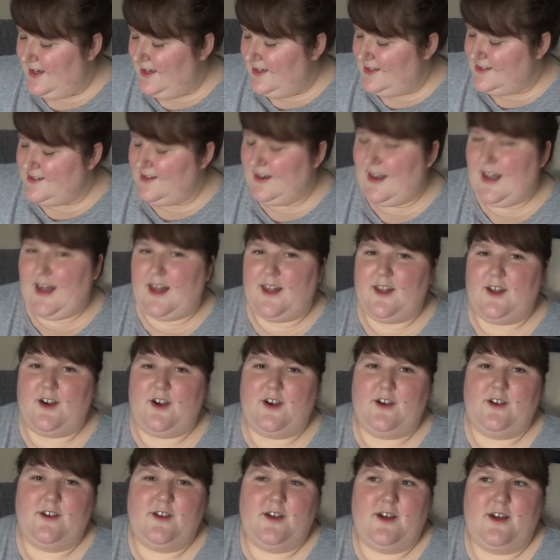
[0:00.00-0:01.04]
So let
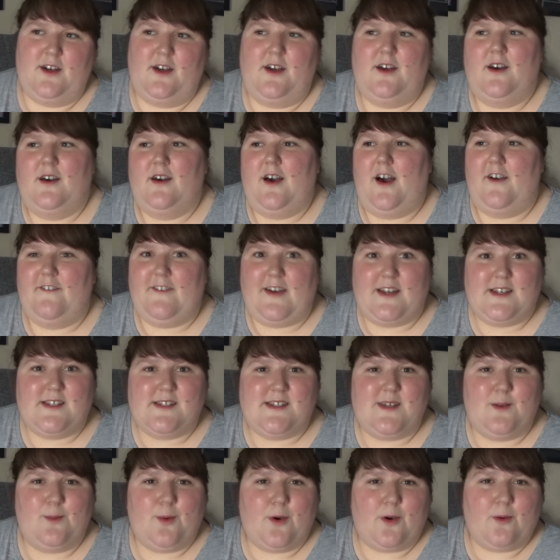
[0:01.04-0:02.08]
alone a
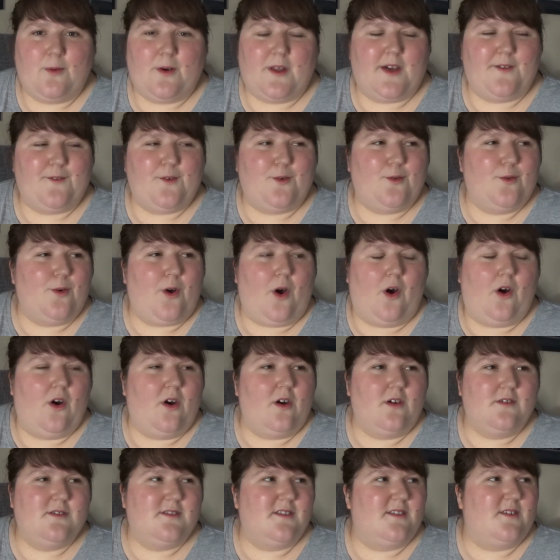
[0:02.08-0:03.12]
fantasy book where they've all
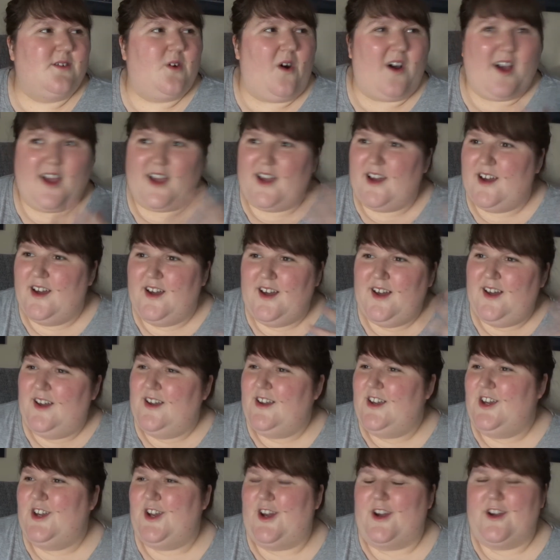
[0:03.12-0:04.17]
got quite,
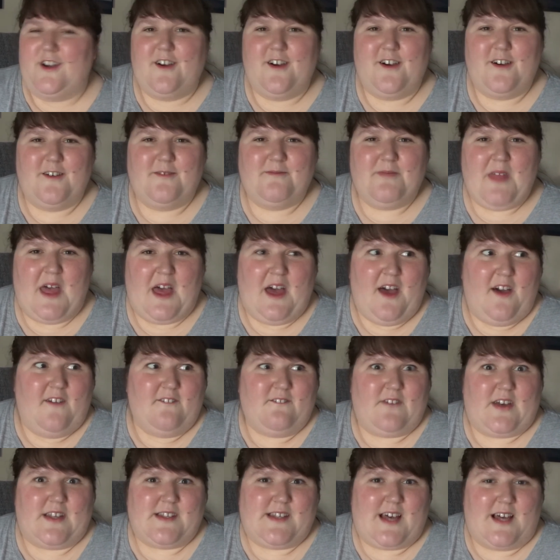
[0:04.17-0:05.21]
you know,
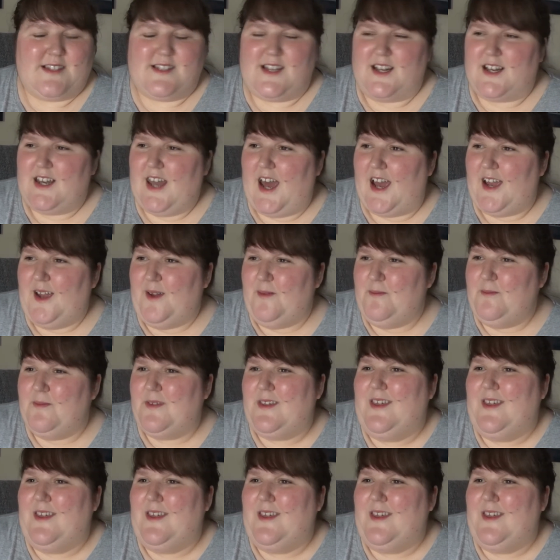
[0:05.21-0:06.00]
fantastic names